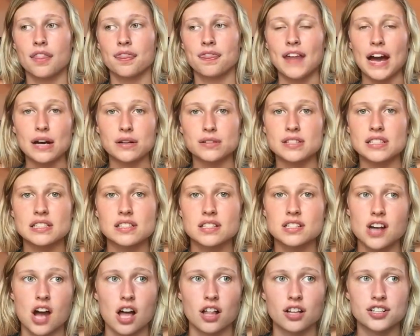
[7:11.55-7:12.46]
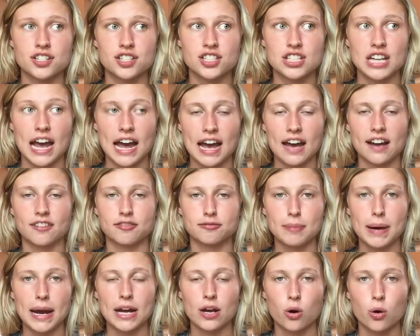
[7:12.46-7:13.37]
thousands of dollars to have
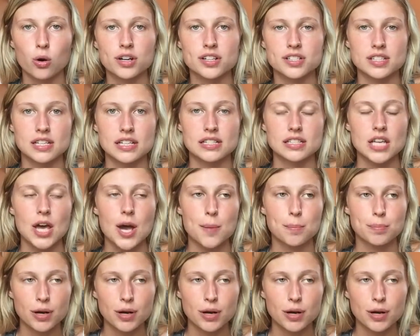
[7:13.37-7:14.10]
my horses